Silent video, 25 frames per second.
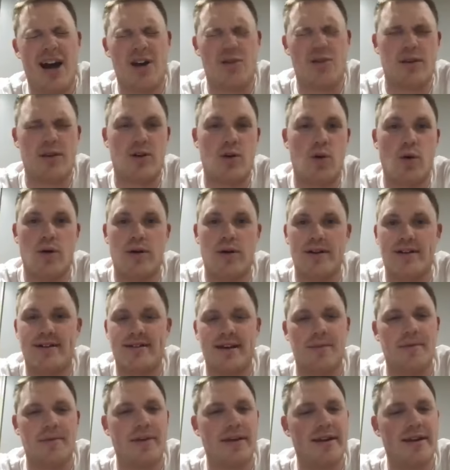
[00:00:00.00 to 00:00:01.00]
recorded
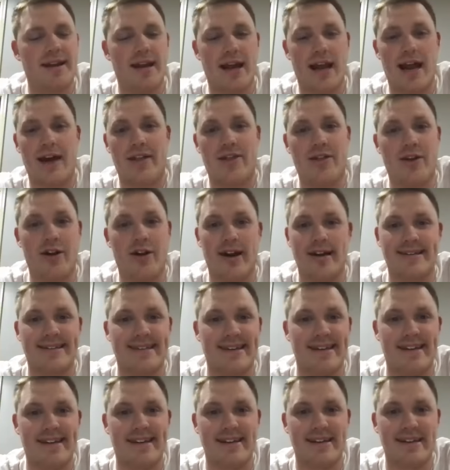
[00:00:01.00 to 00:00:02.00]
something and I thought I
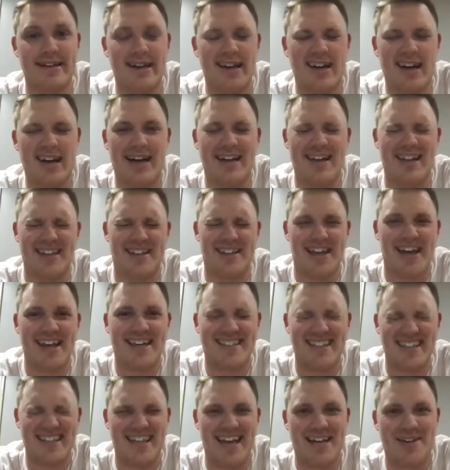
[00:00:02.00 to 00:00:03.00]
sent it. And then
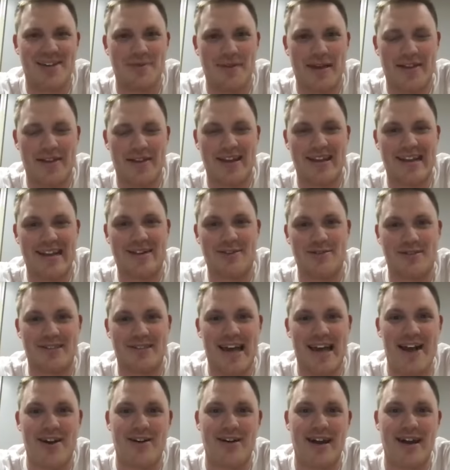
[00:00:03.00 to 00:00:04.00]
Lexi texted me, I think like on
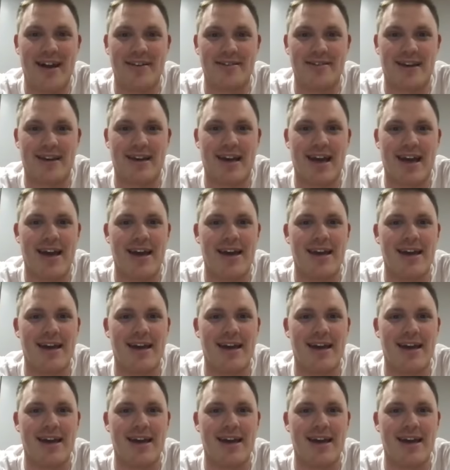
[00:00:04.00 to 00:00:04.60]
Saturday, and was like, hey.